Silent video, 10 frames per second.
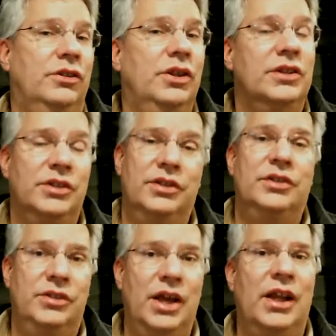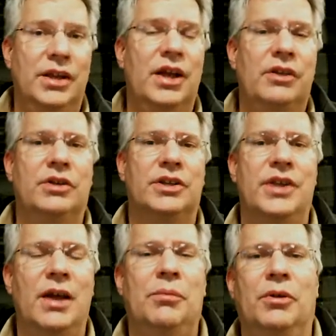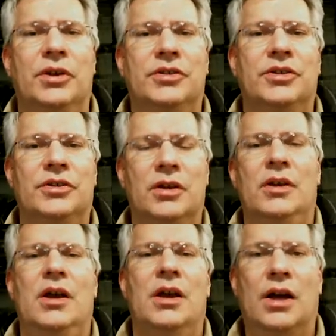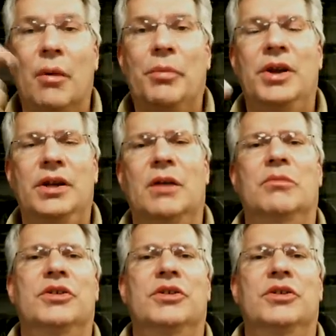this is yet another example. This is company number